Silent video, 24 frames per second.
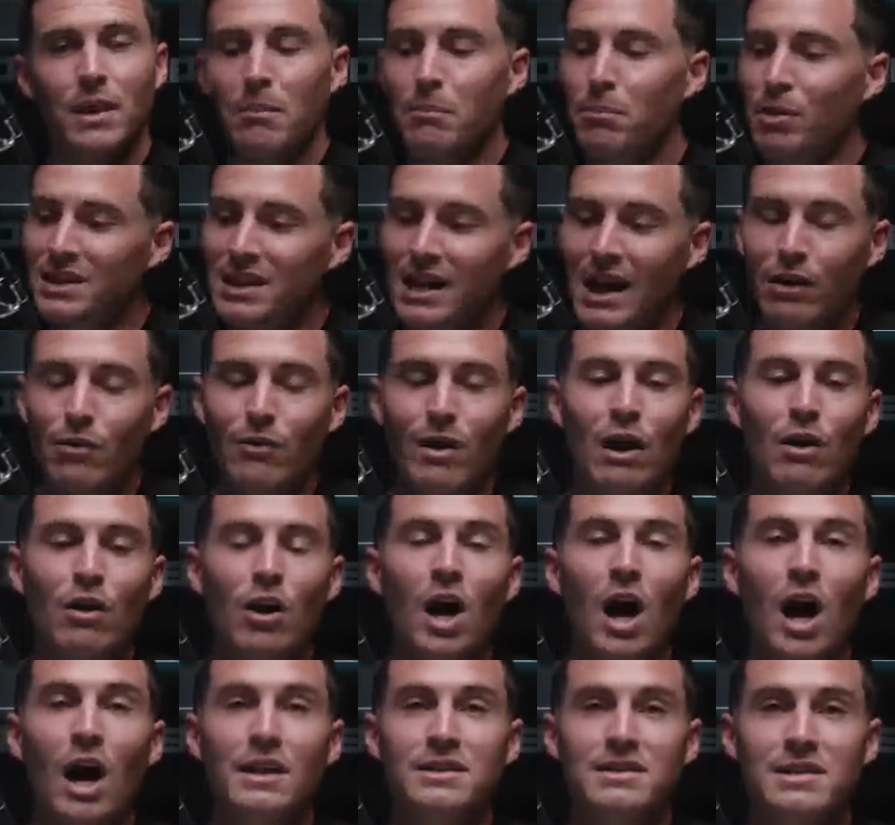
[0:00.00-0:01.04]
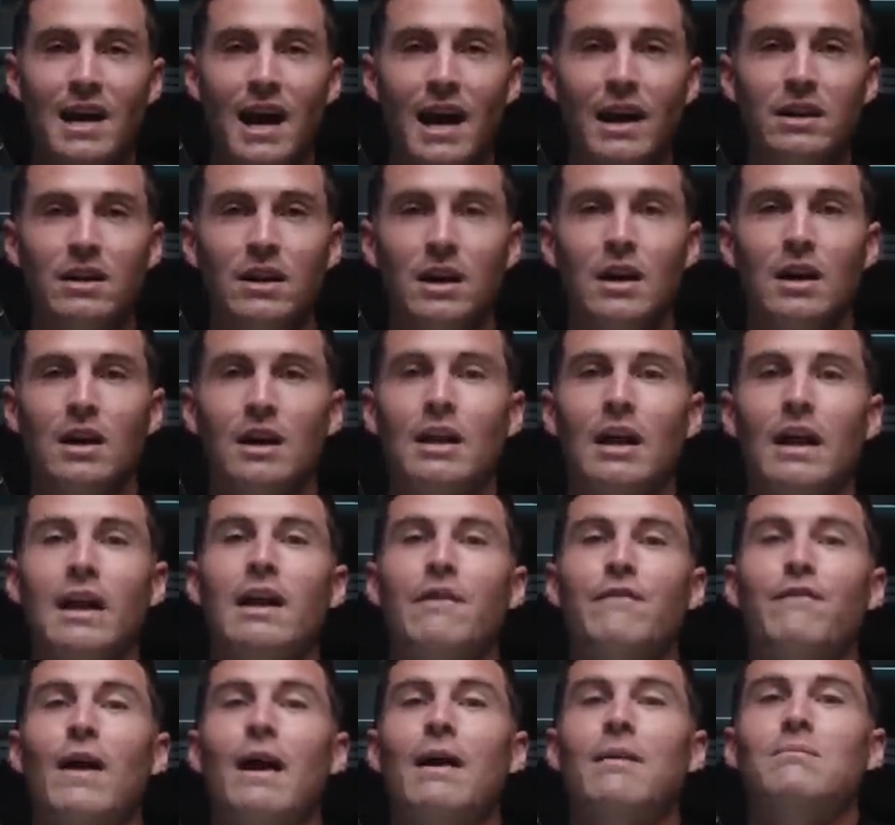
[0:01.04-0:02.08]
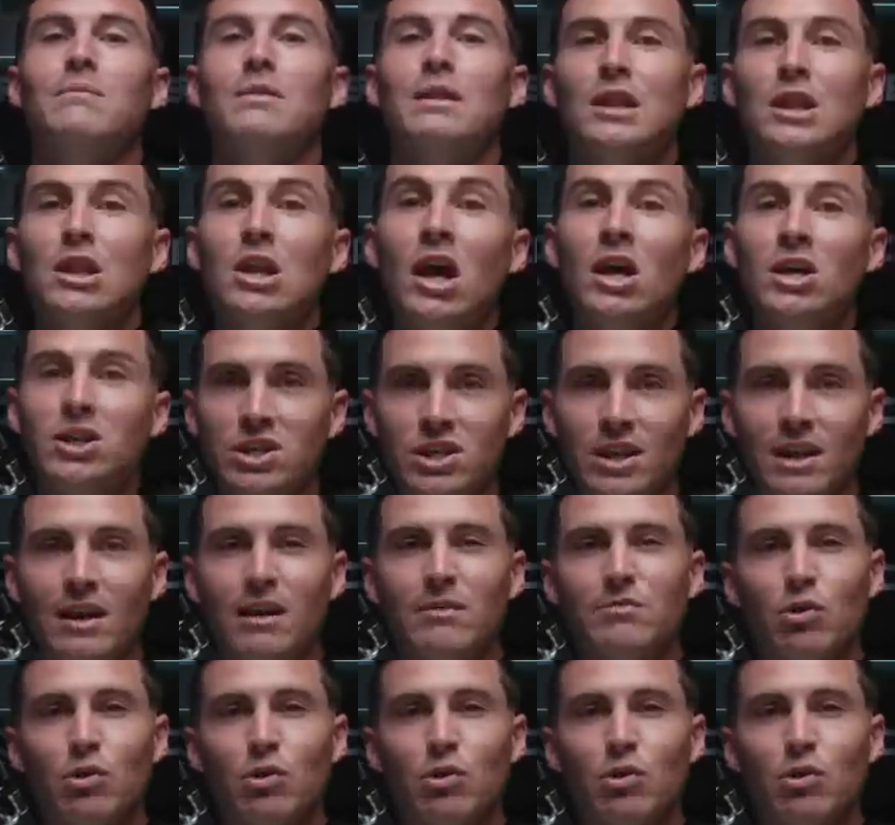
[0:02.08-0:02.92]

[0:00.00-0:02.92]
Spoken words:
But that ground contact, like if I'm lunging,